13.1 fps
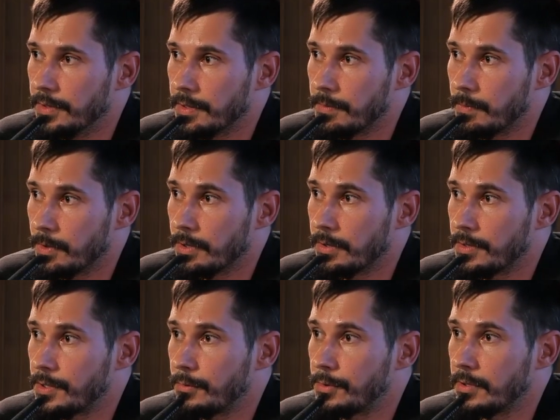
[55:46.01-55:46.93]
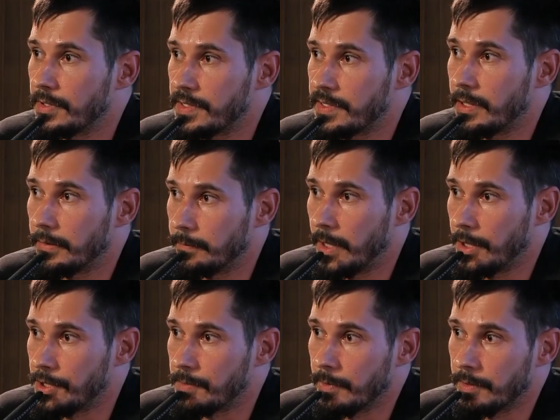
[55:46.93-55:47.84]
the socialist
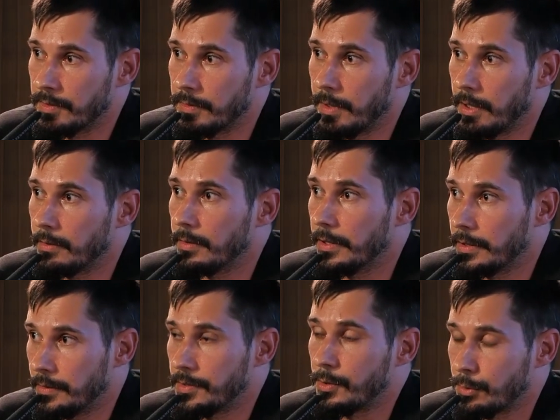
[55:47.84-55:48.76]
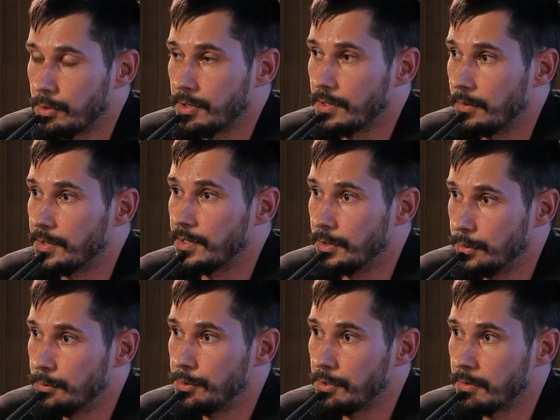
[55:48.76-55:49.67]
self-management and like the socialist
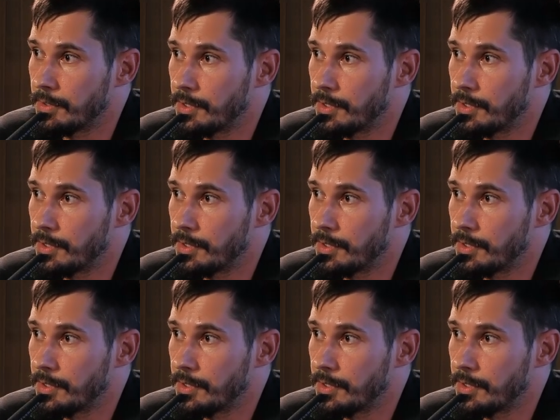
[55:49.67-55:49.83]
constitution.